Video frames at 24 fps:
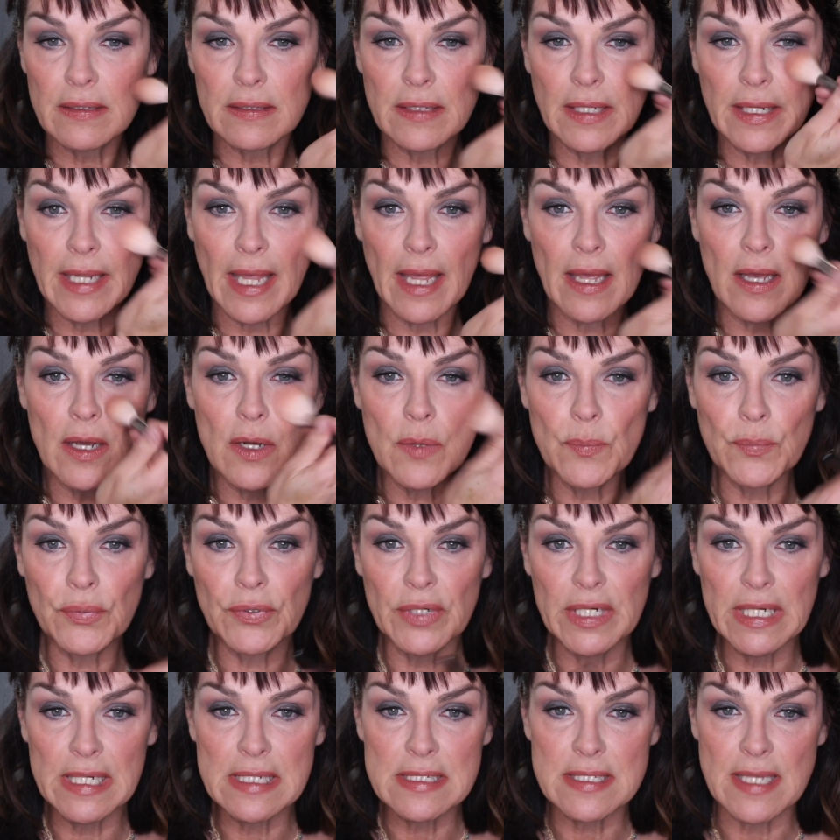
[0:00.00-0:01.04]
like how
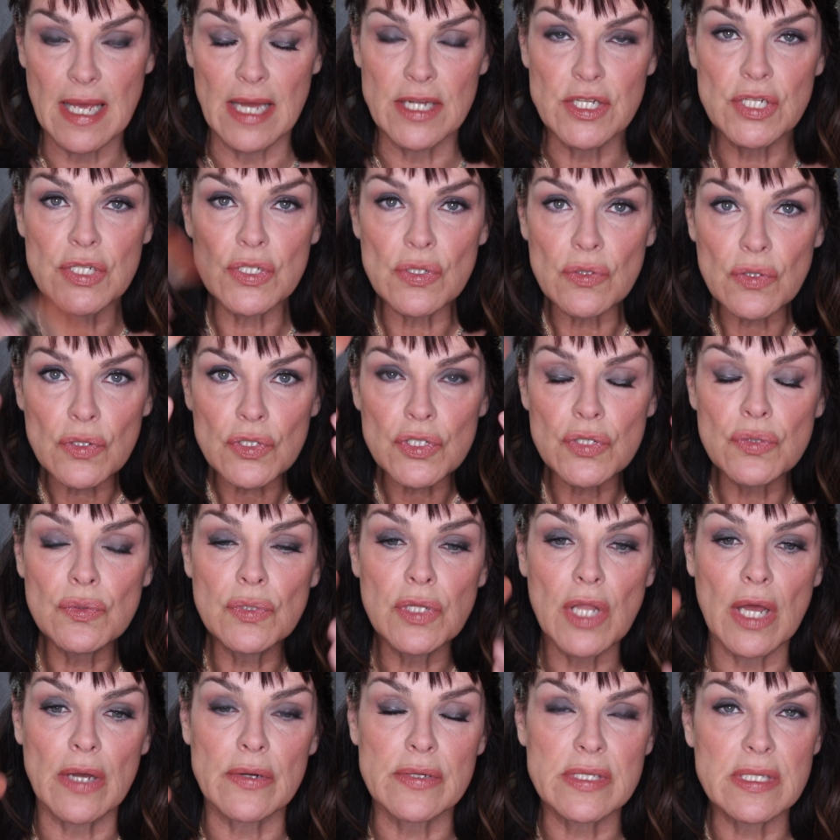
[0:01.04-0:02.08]
pretty is that? Just don't go too
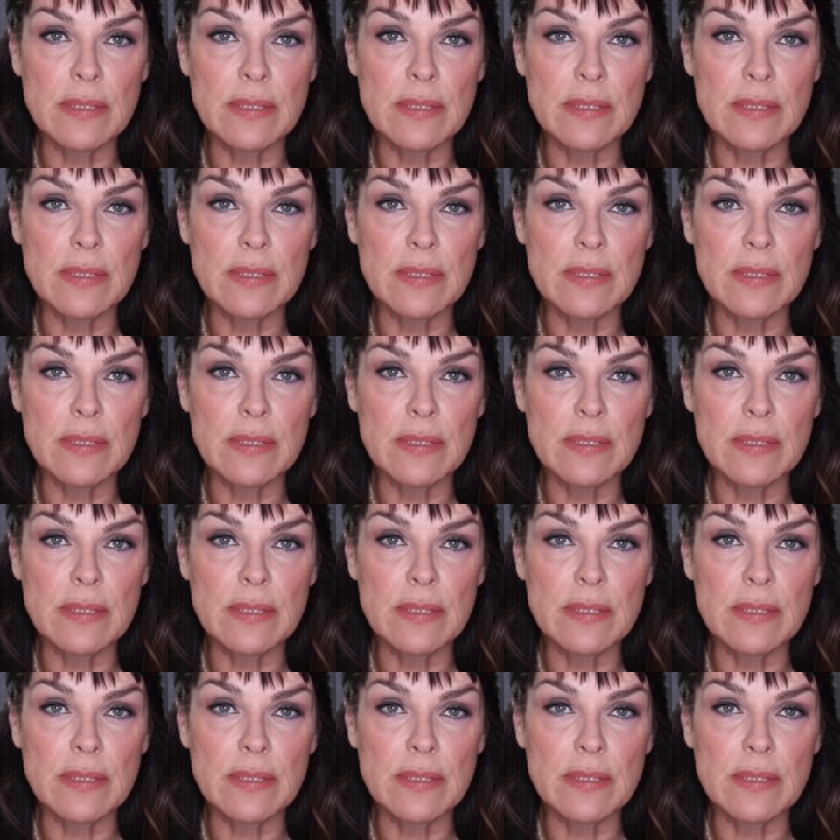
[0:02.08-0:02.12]
low.